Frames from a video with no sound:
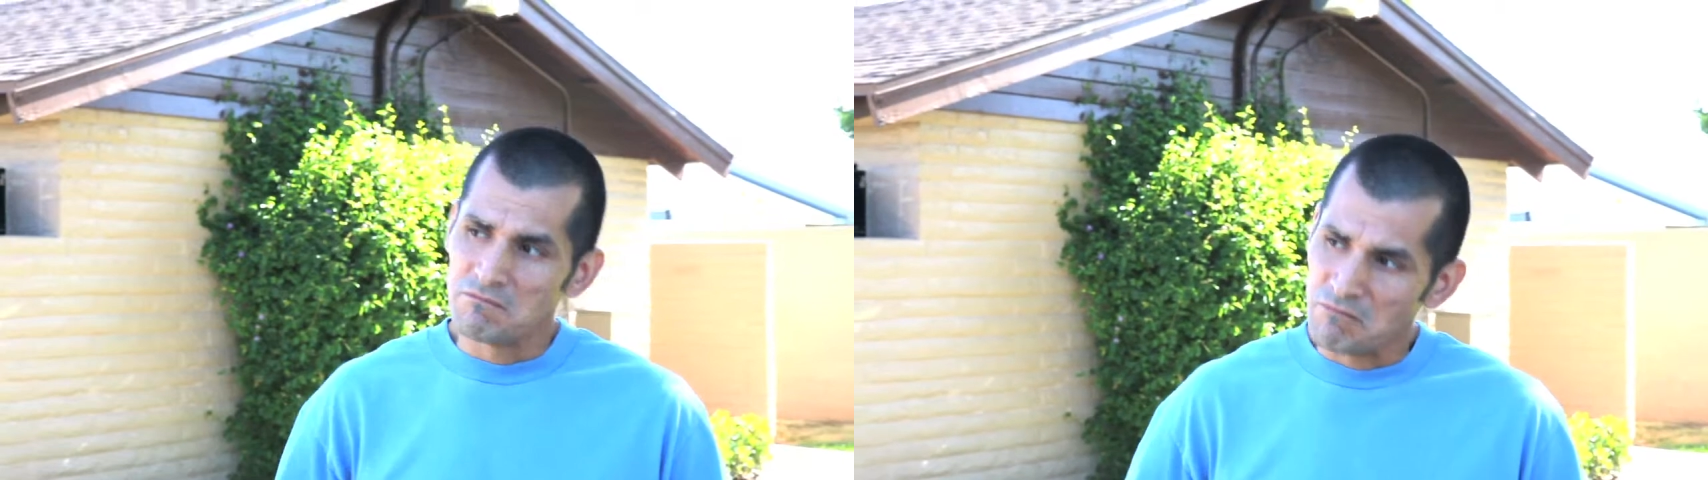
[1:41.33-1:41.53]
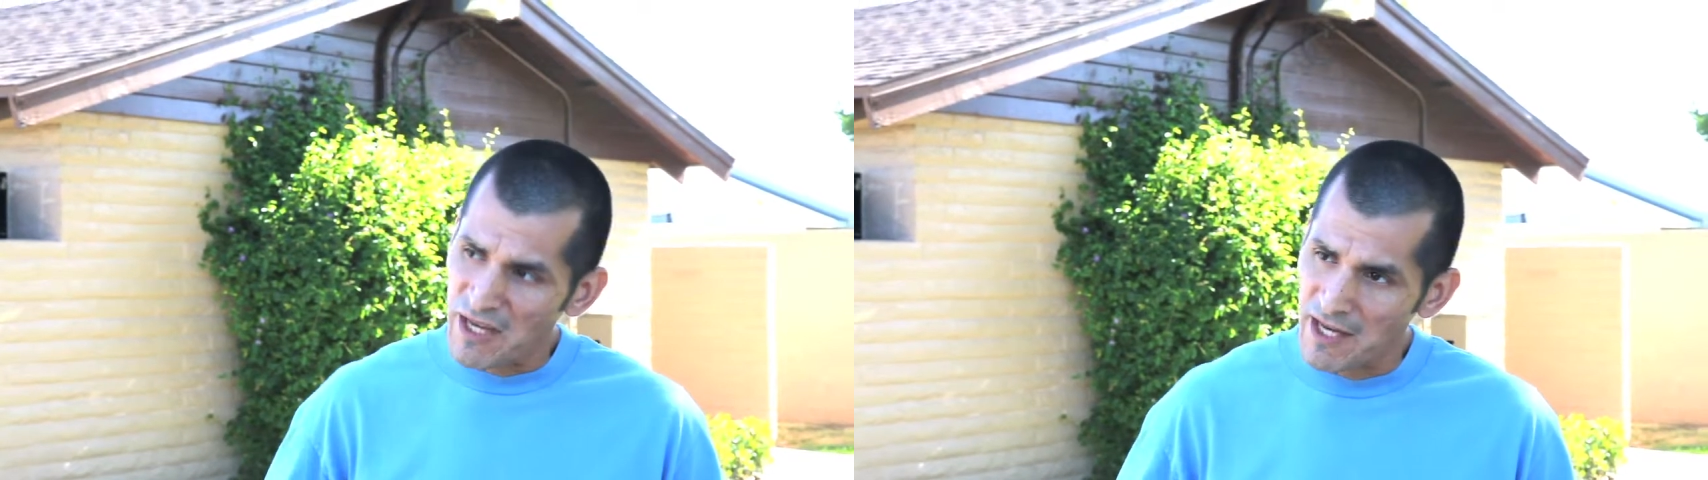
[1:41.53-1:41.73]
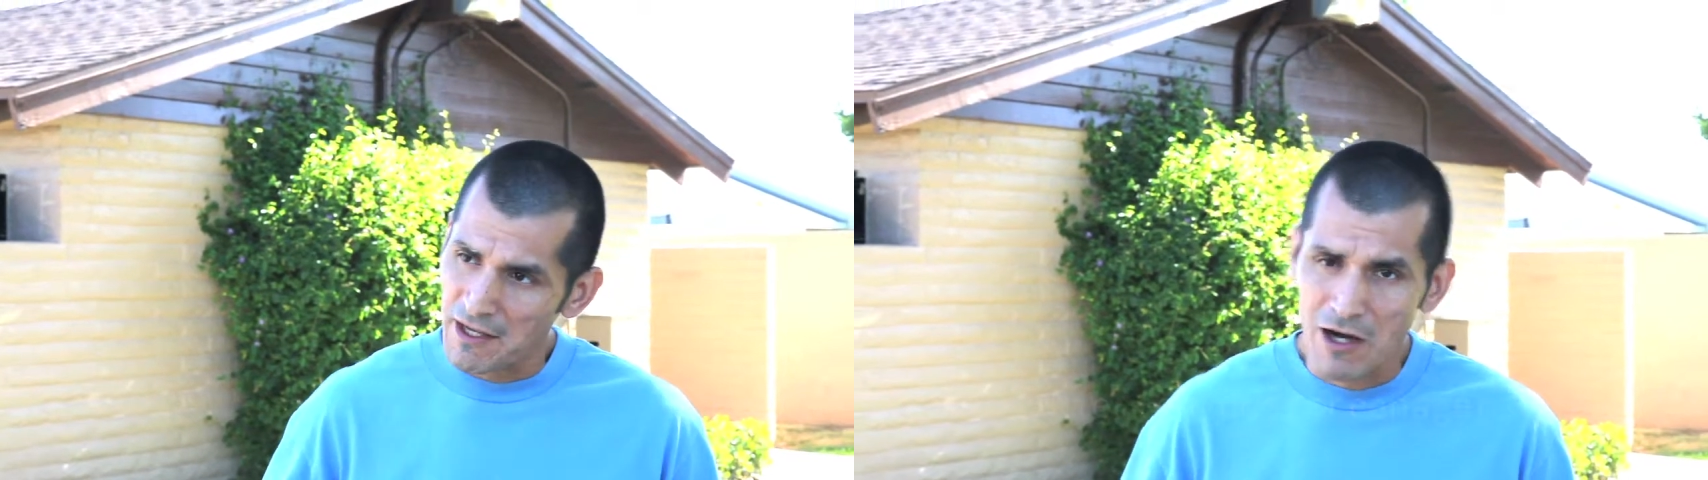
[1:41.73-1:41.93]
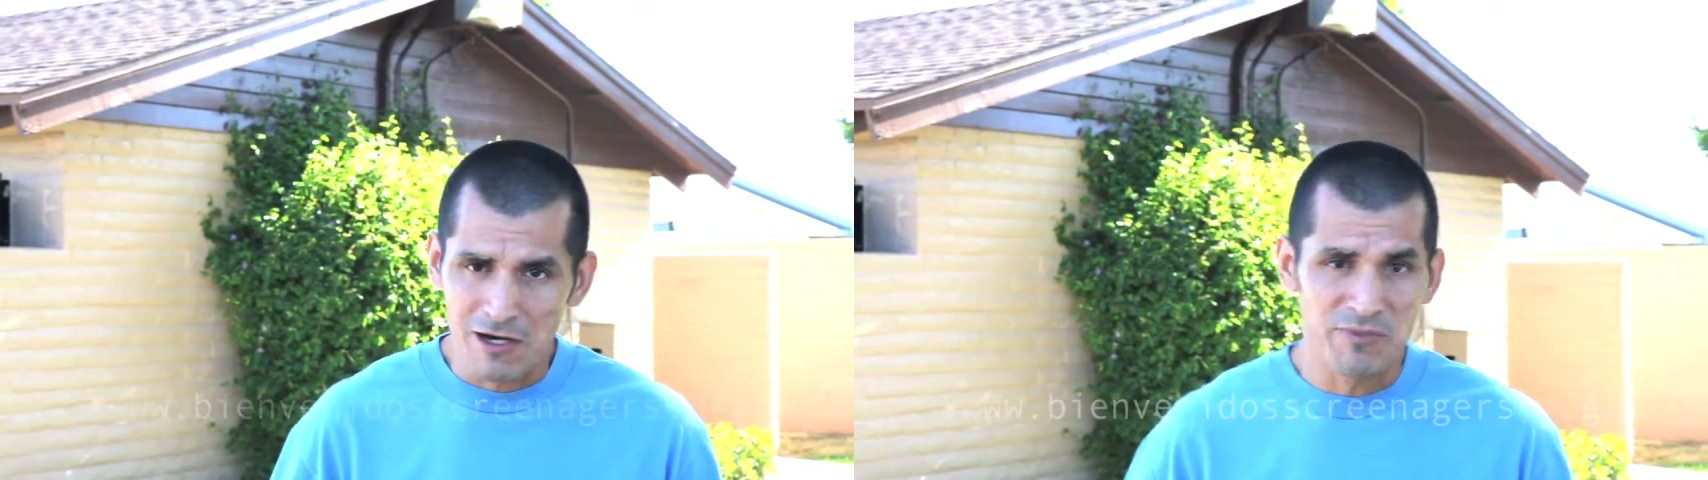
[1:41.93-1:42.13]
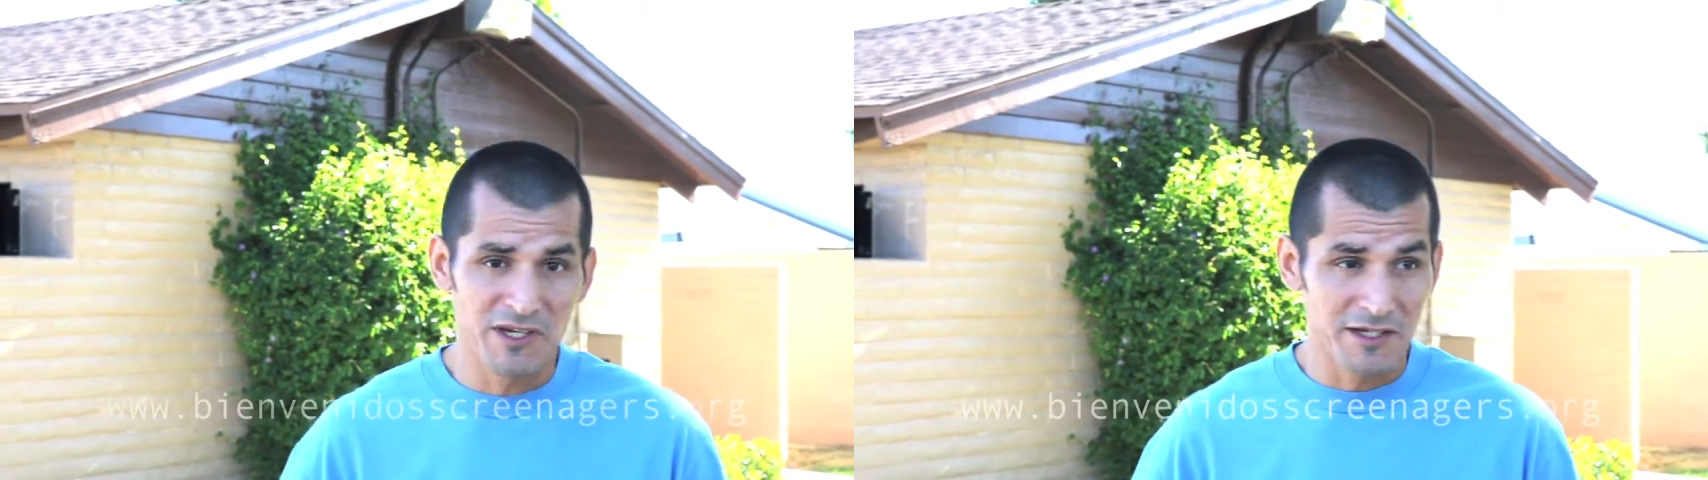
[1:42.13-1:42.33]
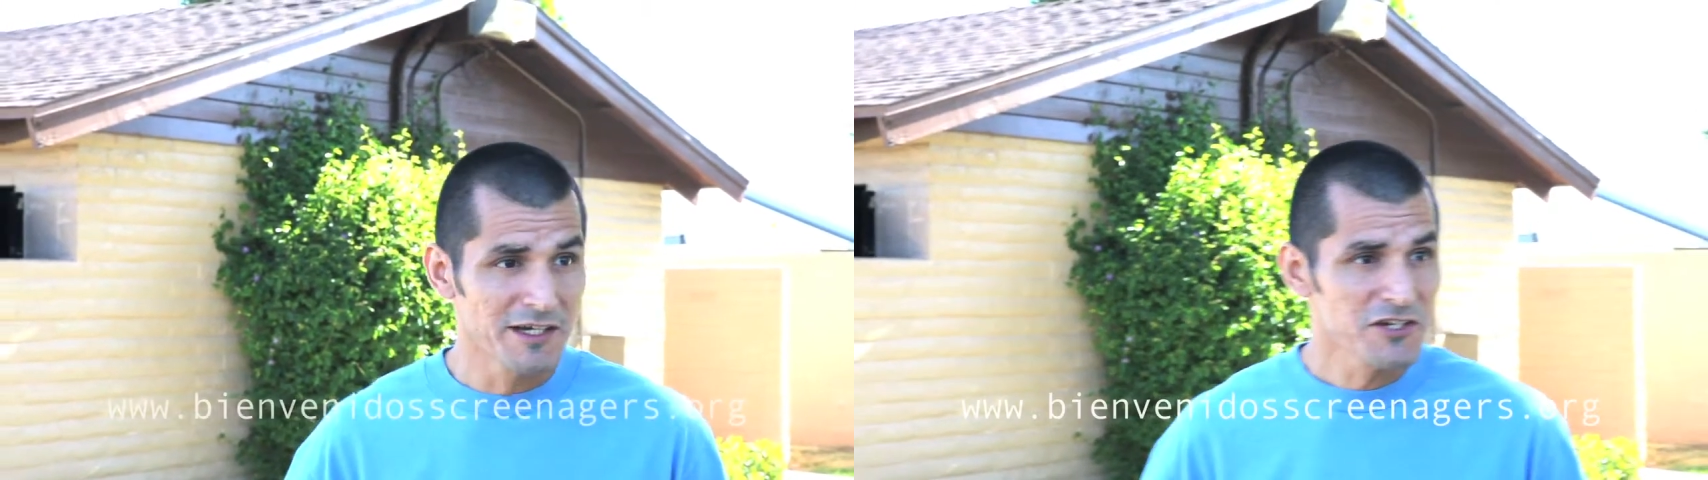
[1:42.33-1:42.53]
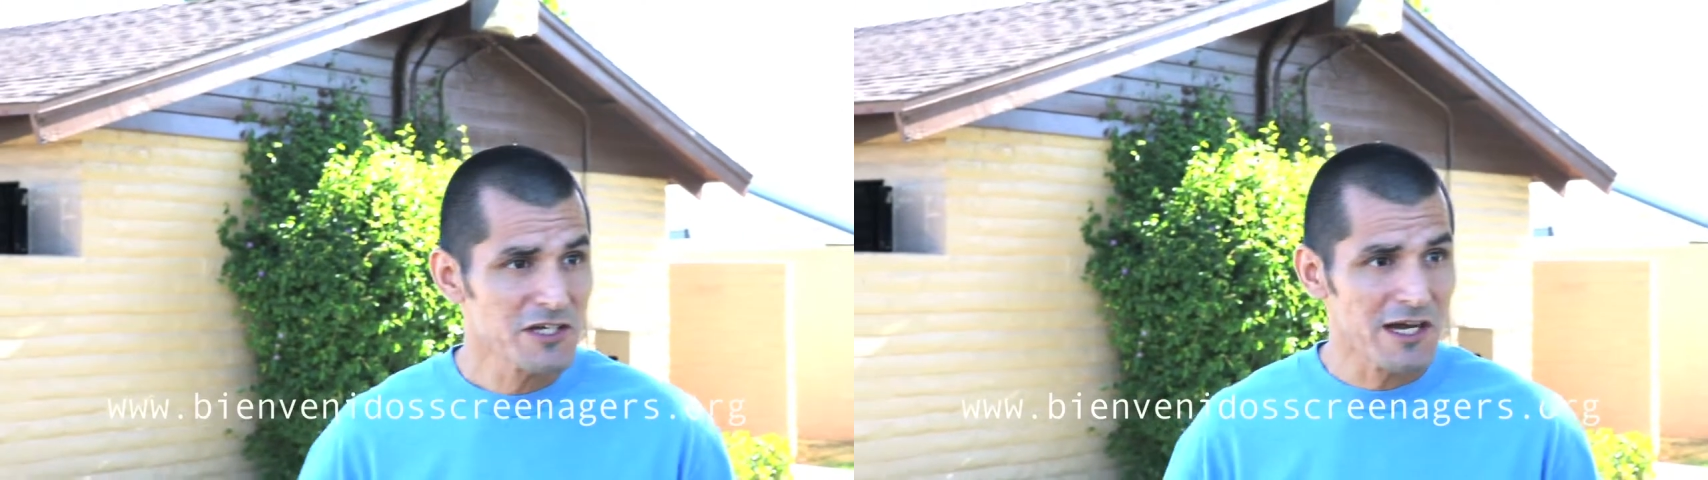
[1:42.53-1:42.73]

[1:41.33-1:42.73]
Being caught up in addiction,